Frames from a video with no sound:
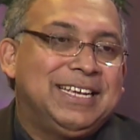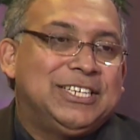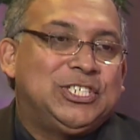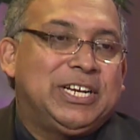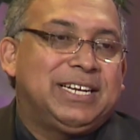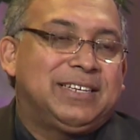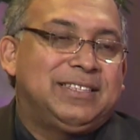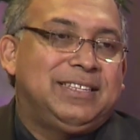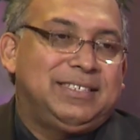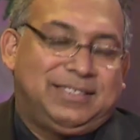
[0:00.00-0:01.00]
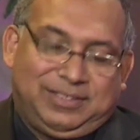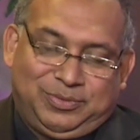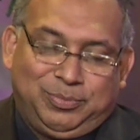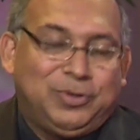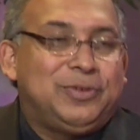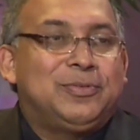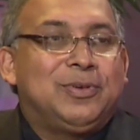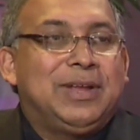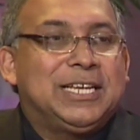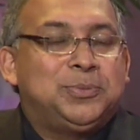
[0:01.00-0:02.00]
share this
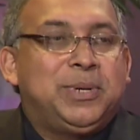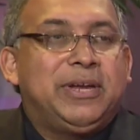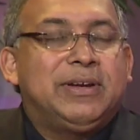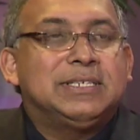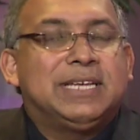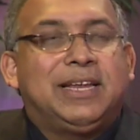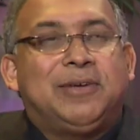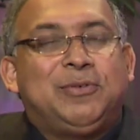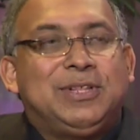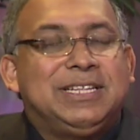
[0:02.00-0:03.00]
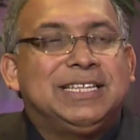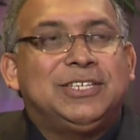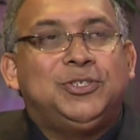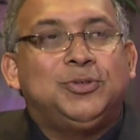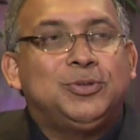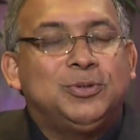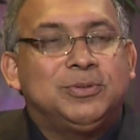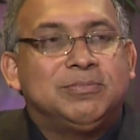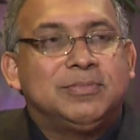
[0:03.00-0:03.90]
beautiful experience and everything that you do.